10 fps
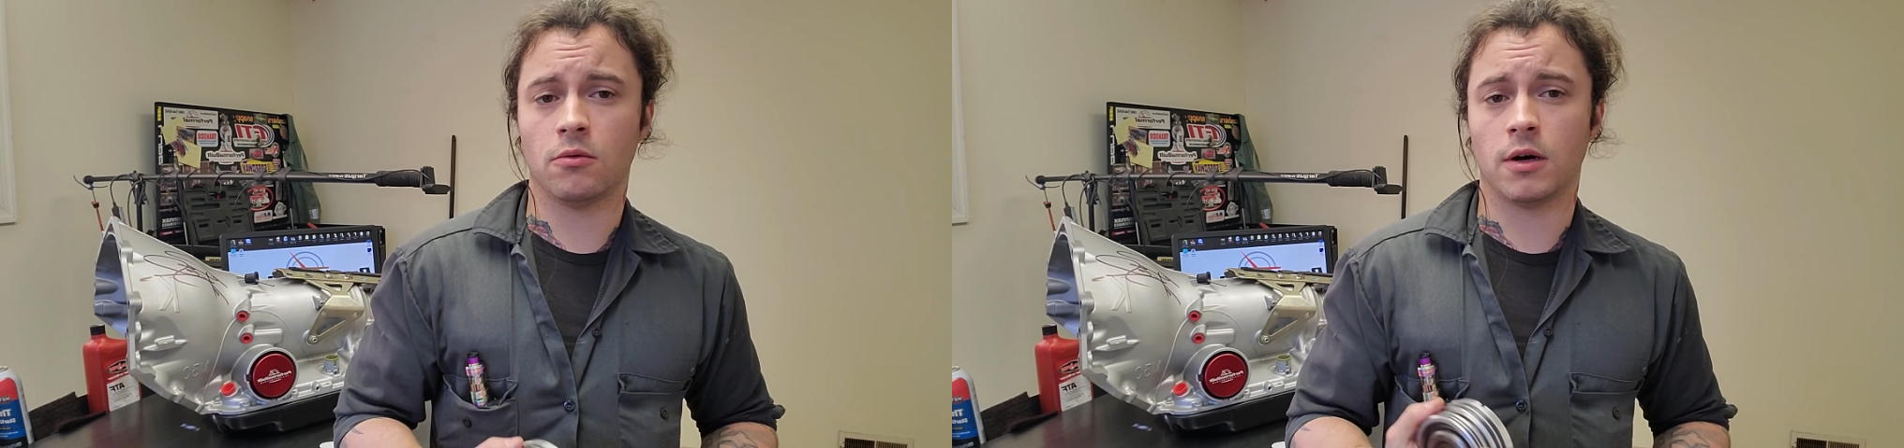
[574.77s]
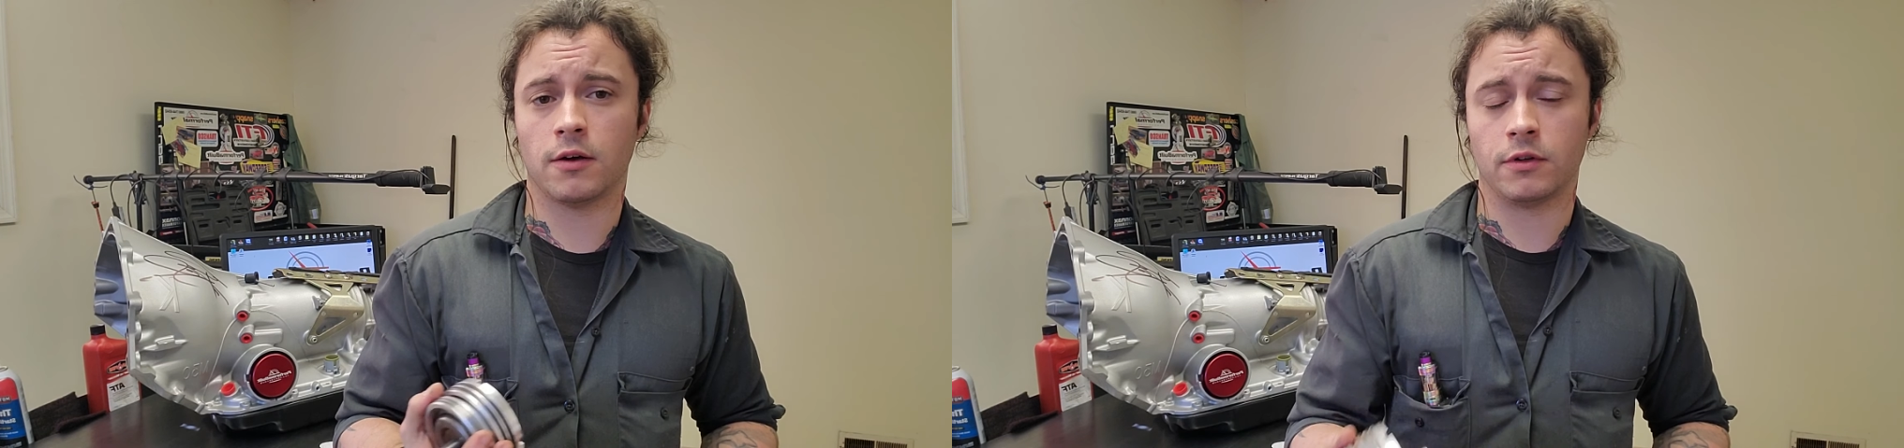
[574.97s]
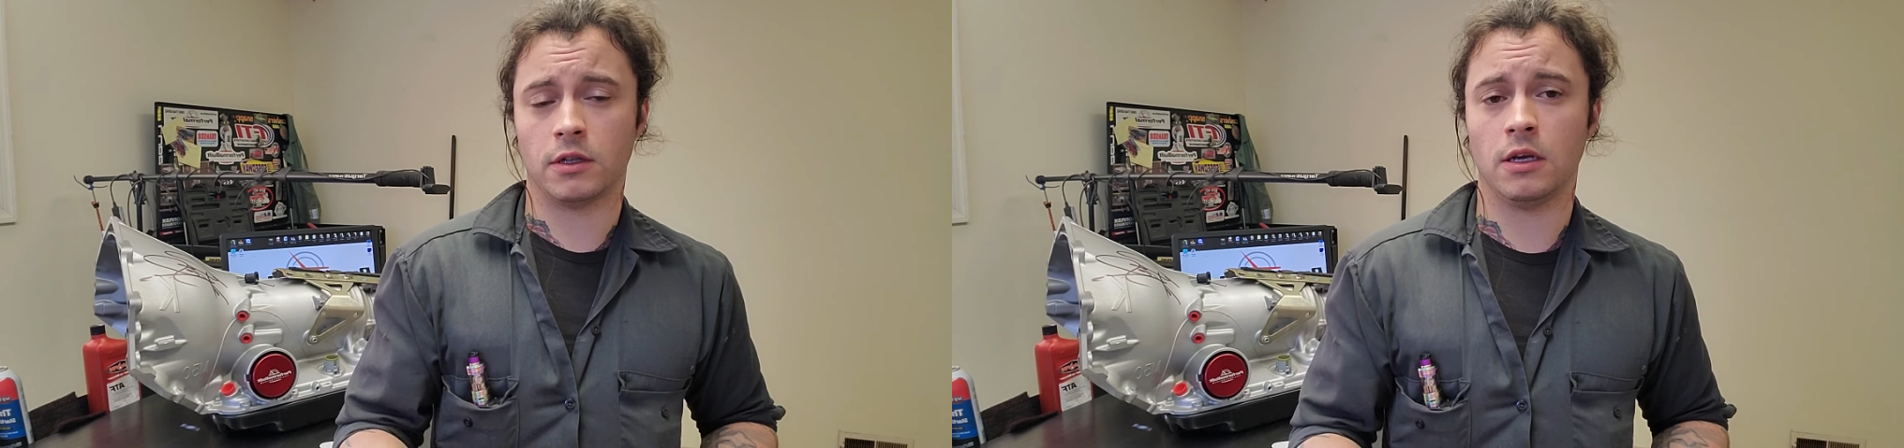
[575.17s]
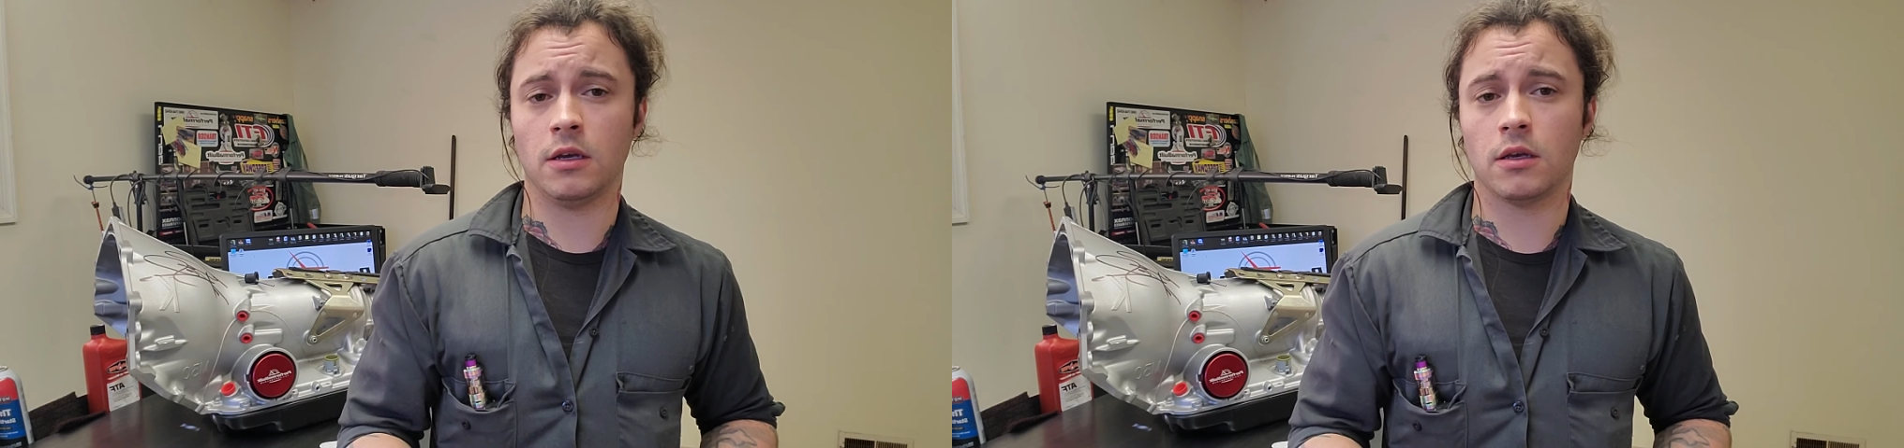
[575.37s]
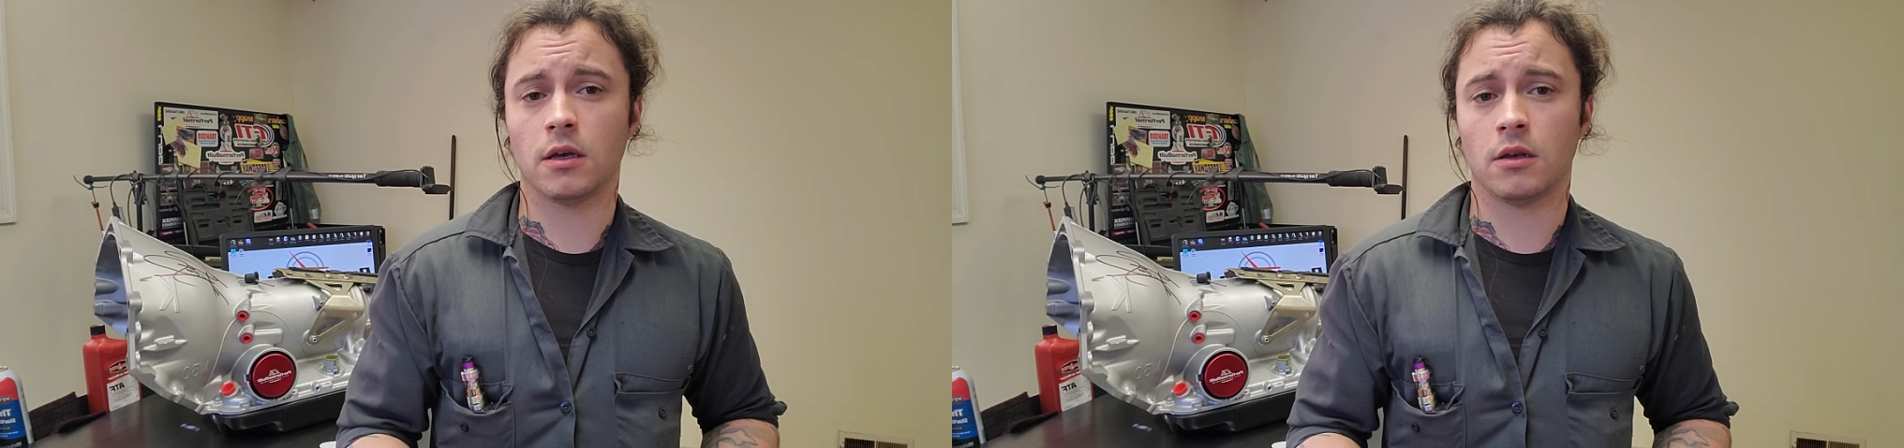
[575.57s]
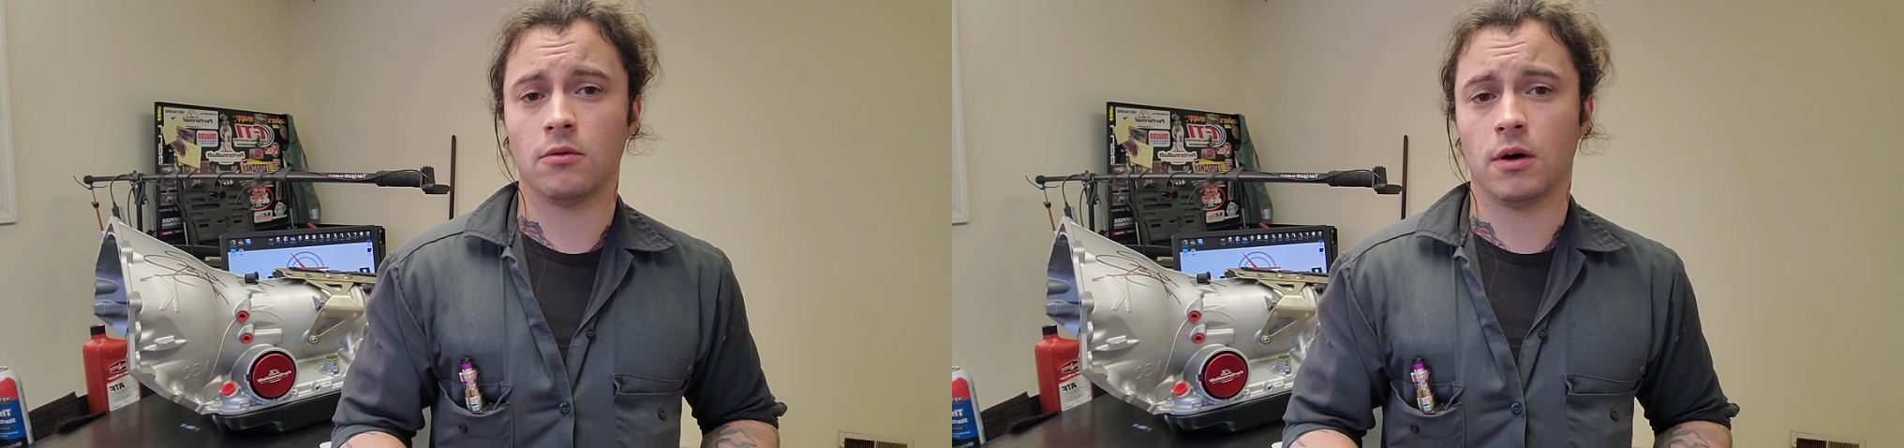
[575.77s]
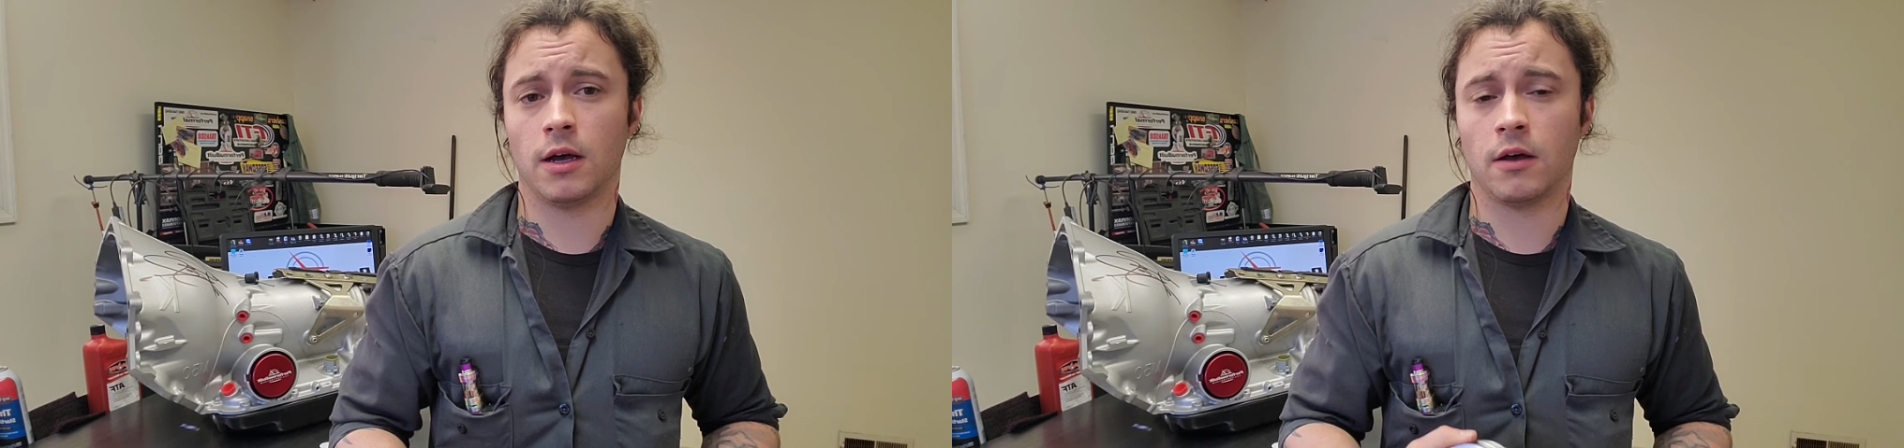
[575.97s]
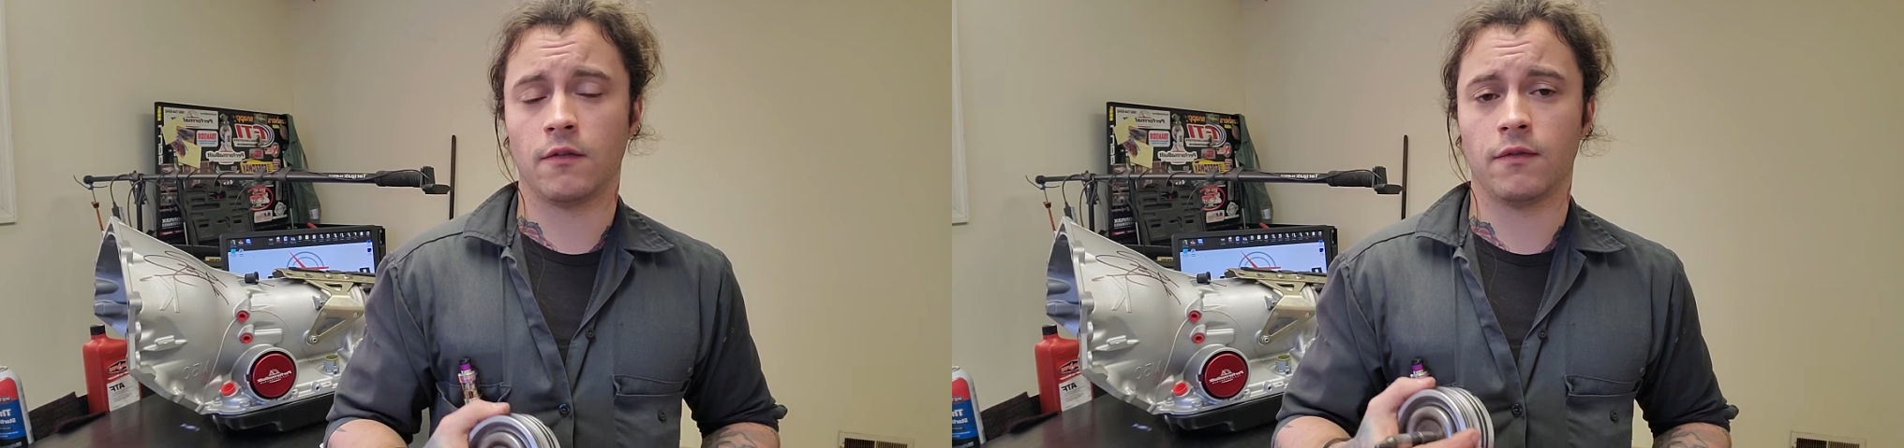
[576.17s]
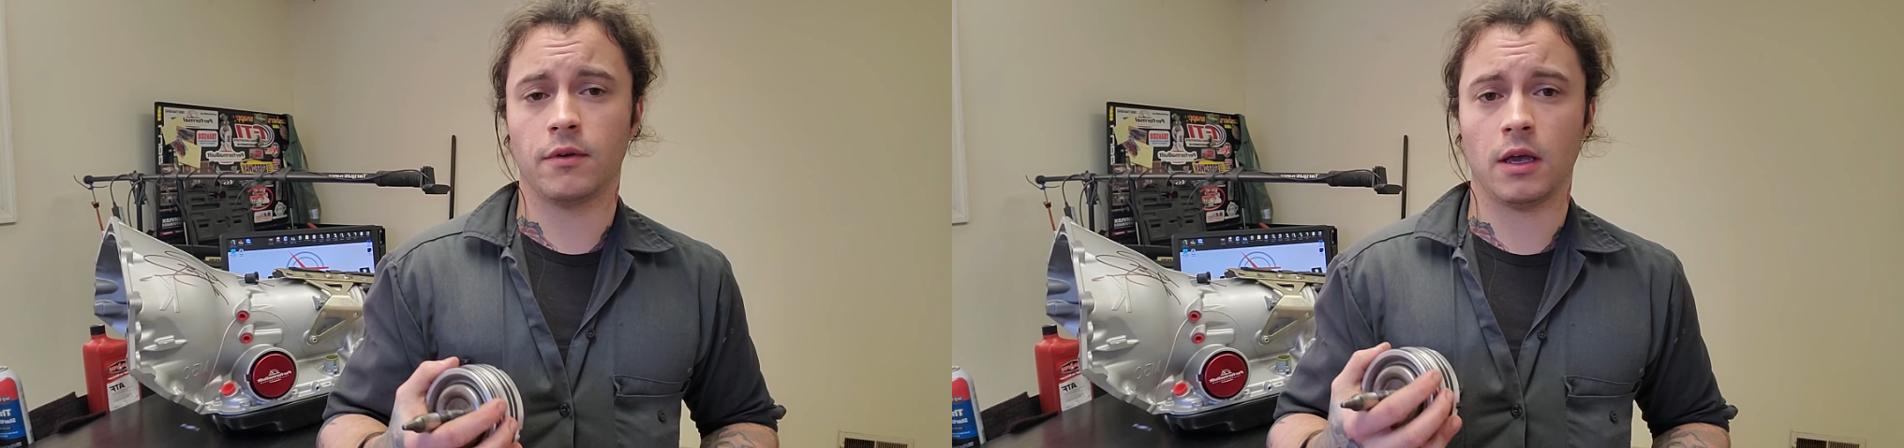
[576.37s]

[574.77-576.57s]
will have a leak and you will have